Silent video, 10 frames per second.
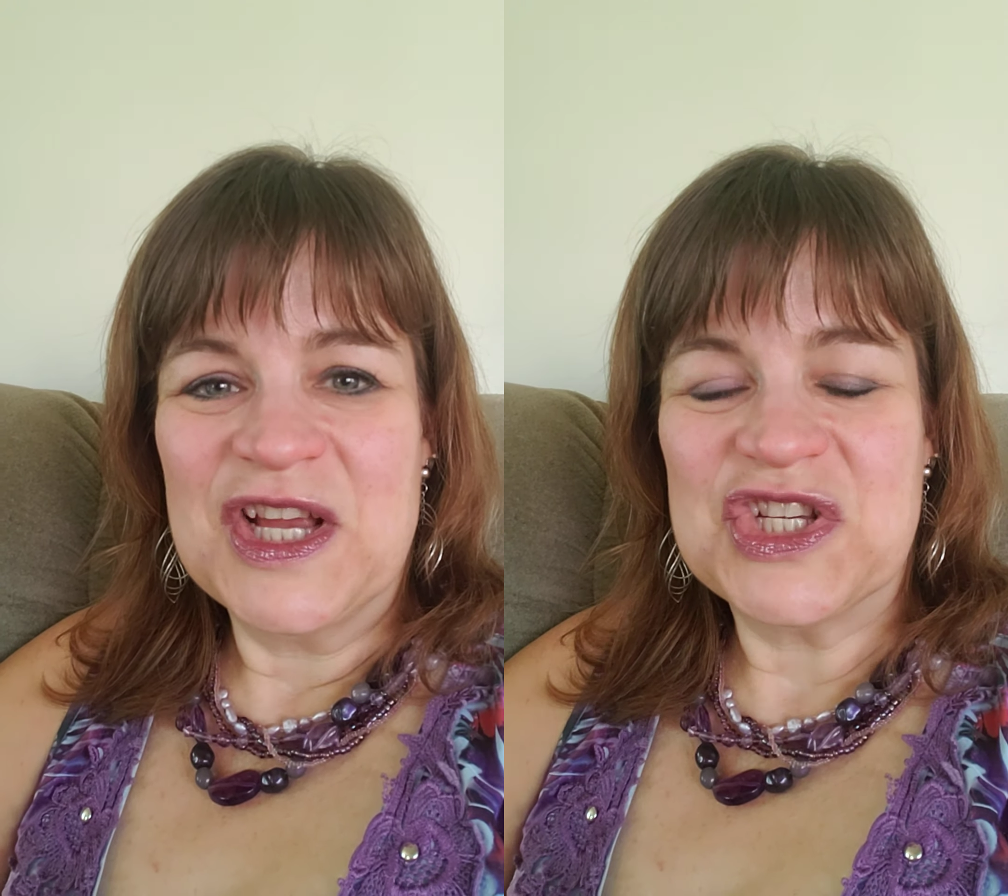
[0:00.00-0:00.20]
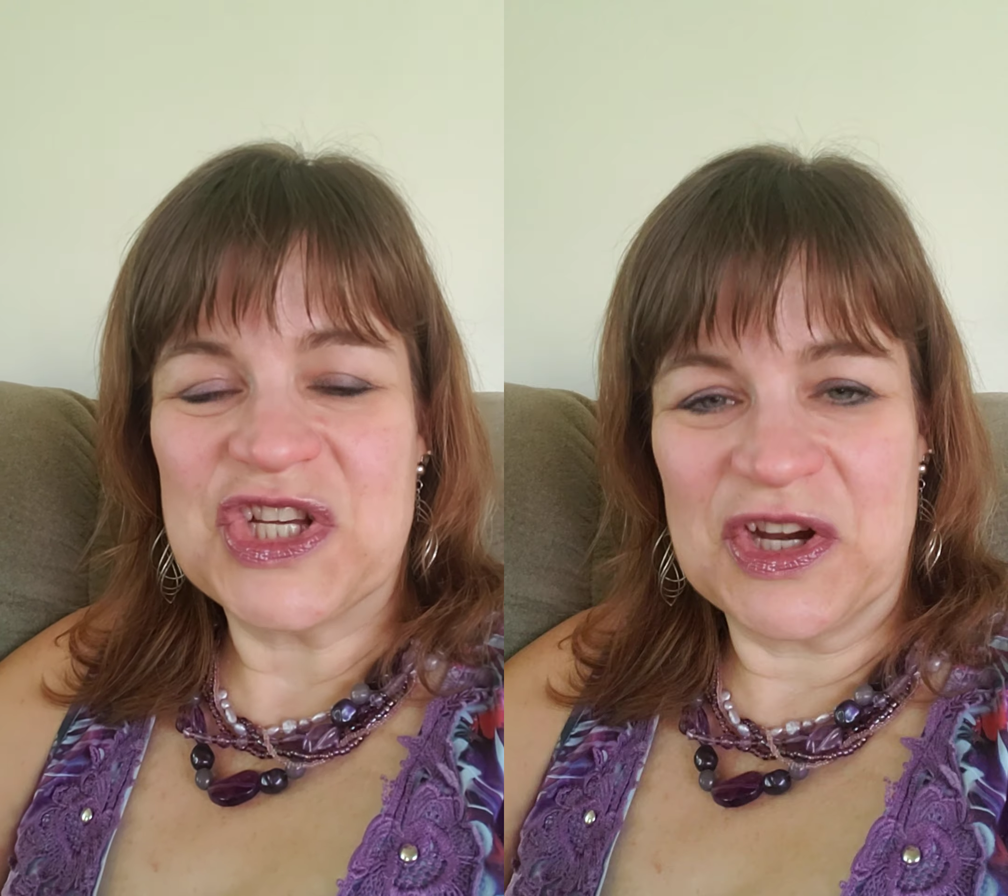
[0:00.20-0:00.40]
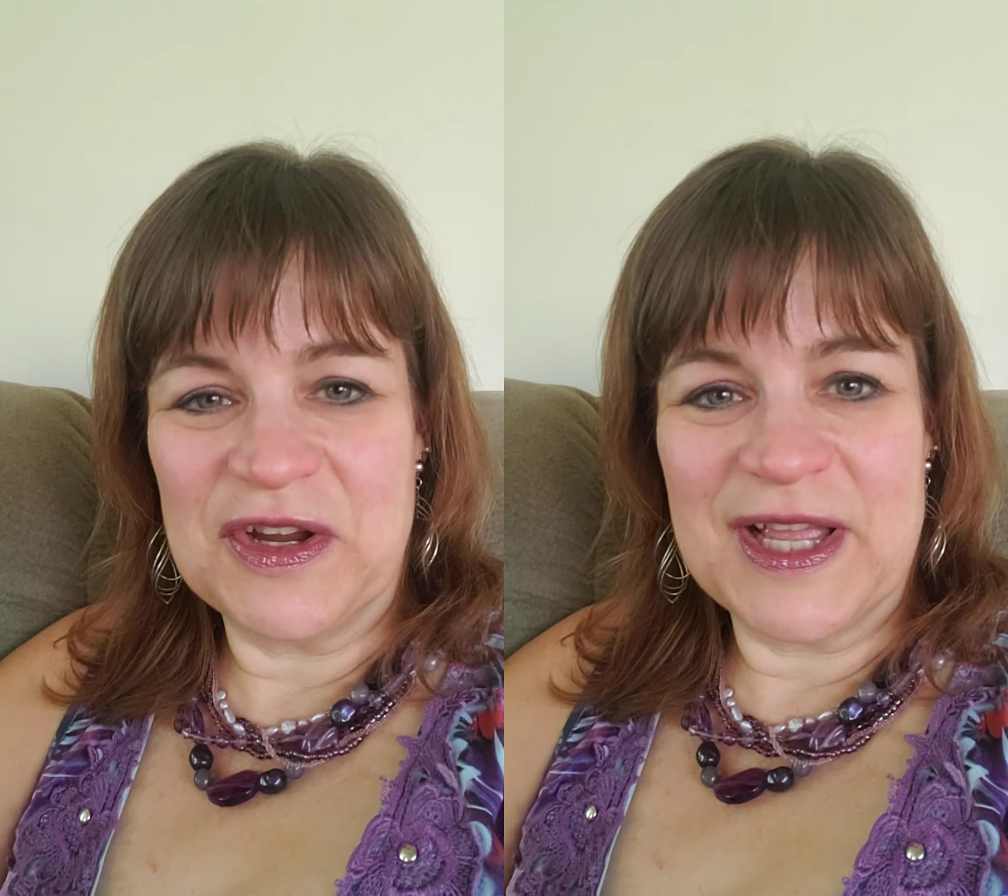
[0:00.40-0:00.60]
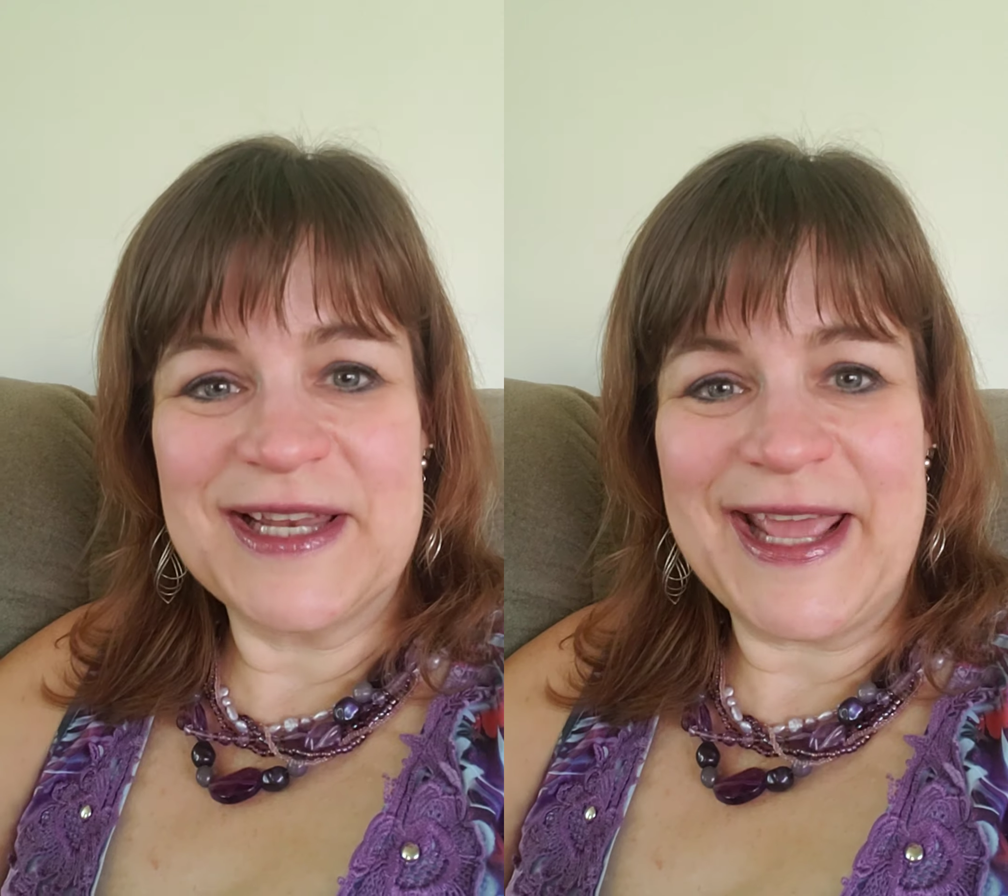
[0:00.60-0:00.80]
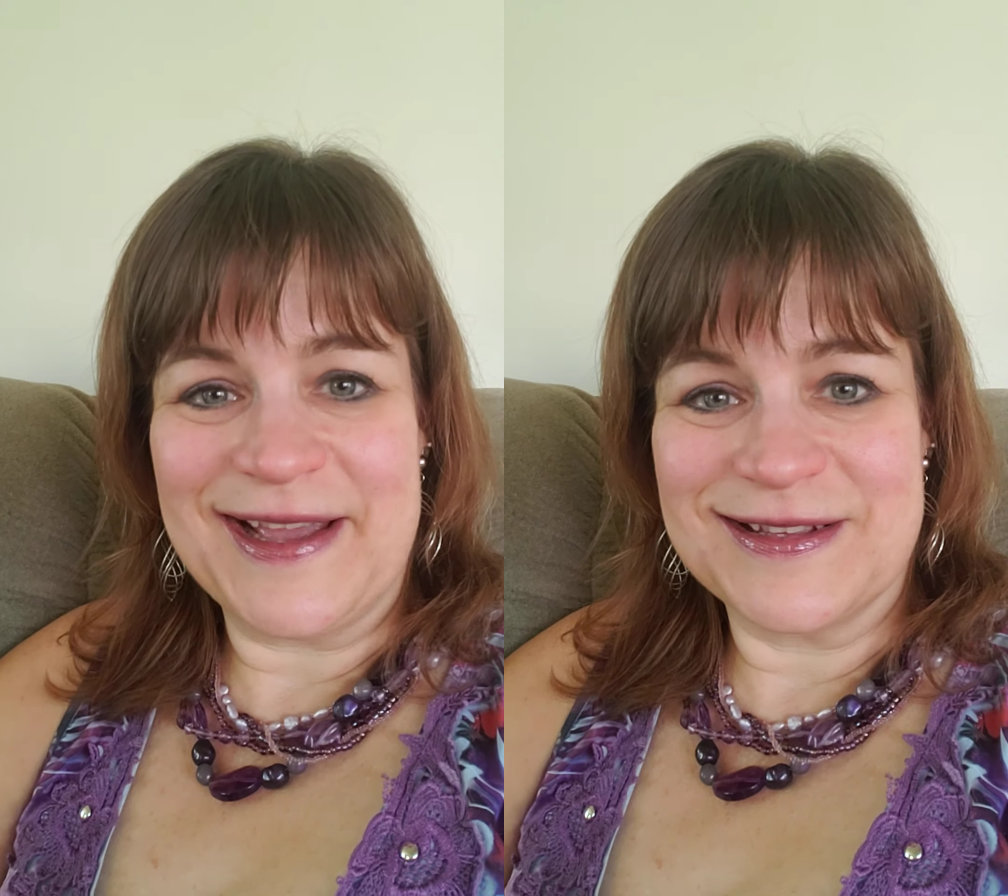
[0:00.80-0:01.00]
sharing a
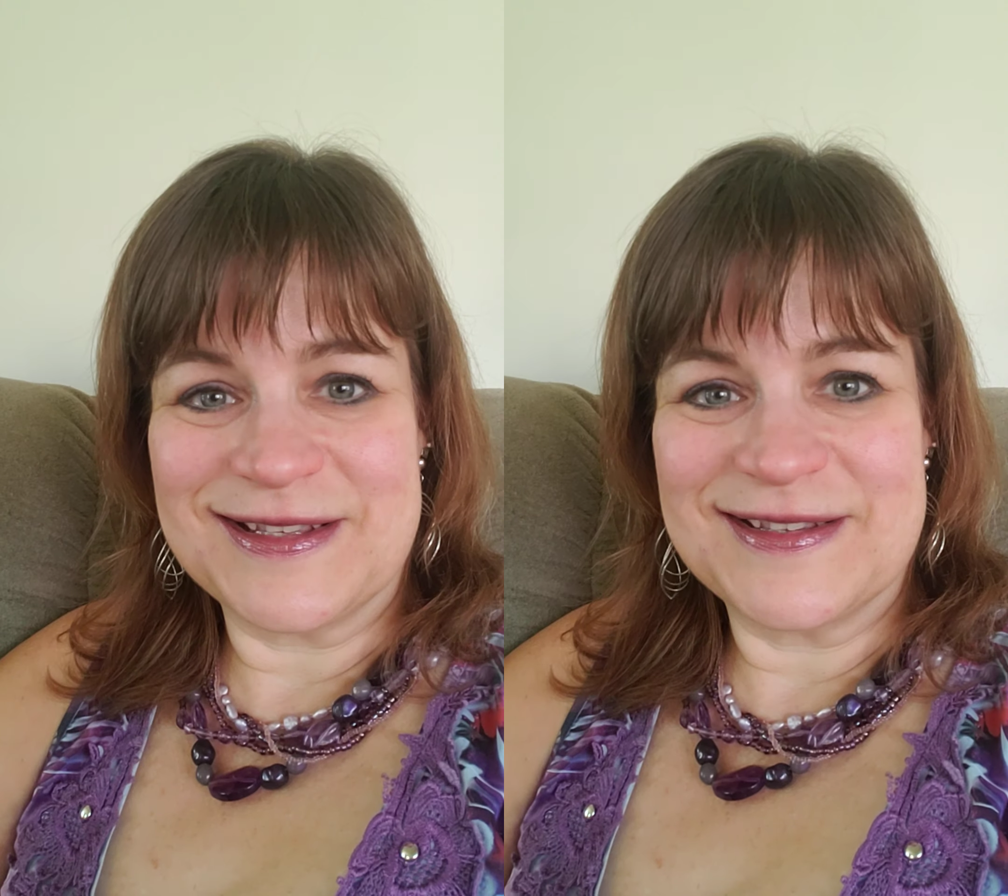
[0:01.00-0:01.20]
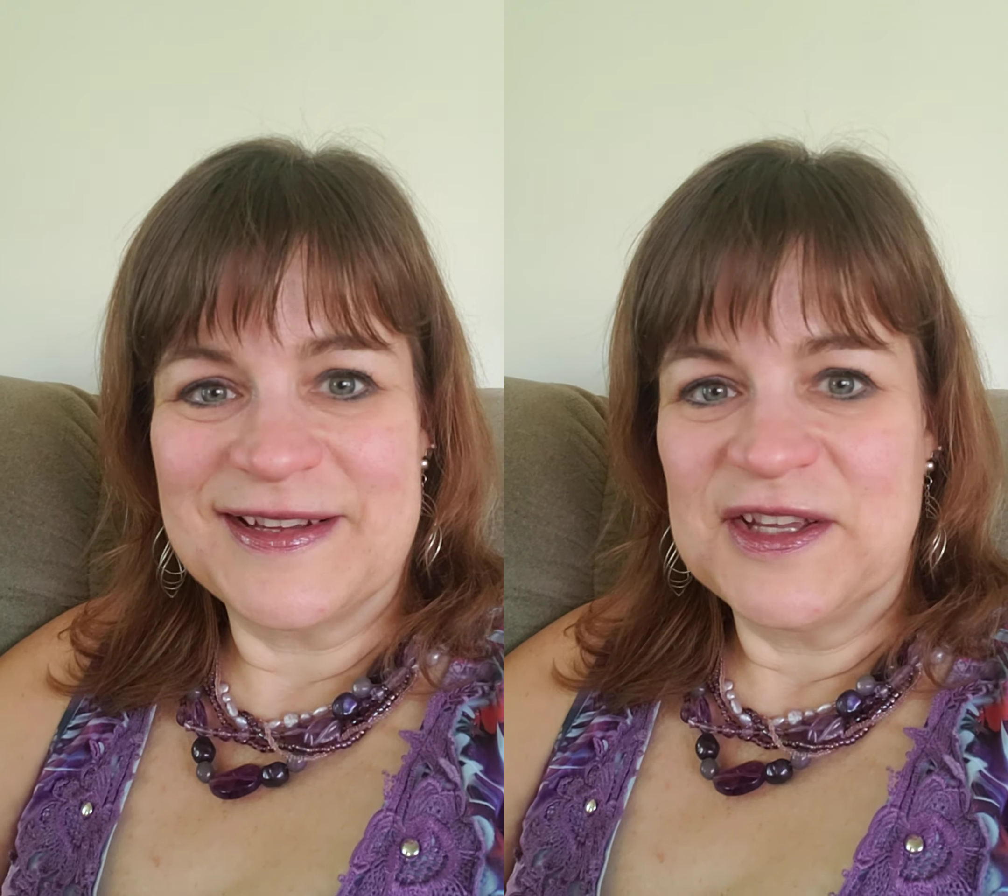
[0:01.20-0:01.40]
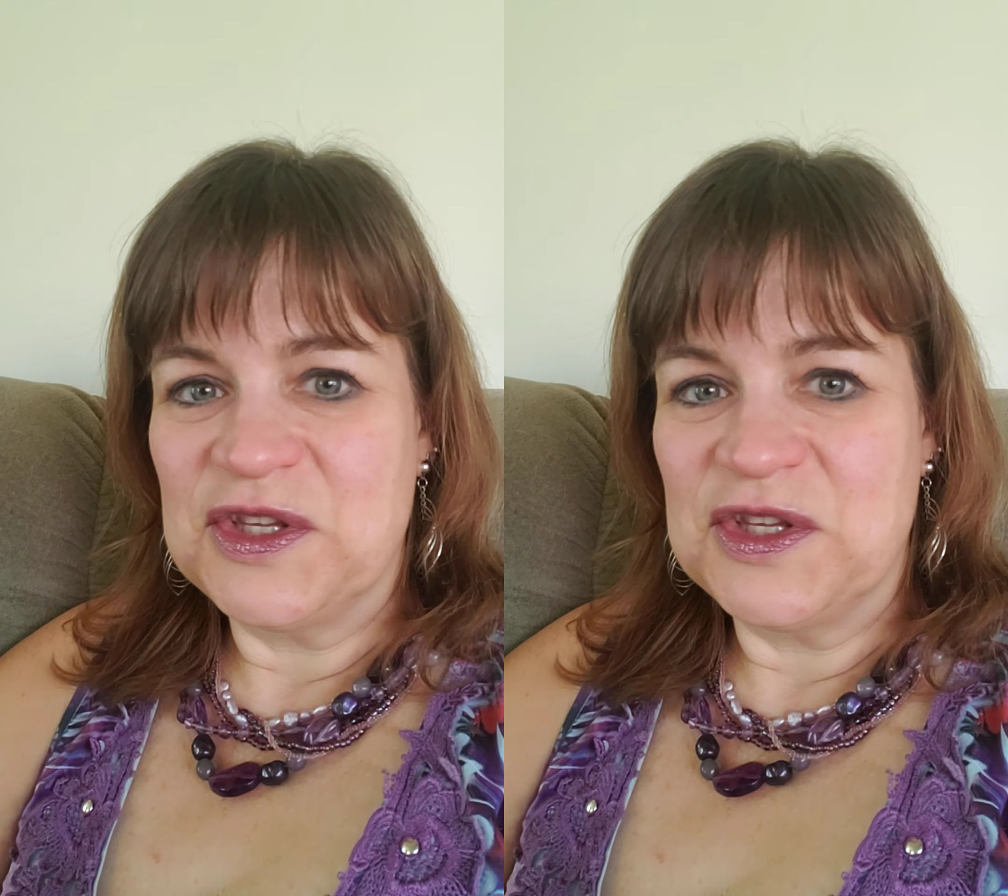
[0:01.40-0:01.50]
dance?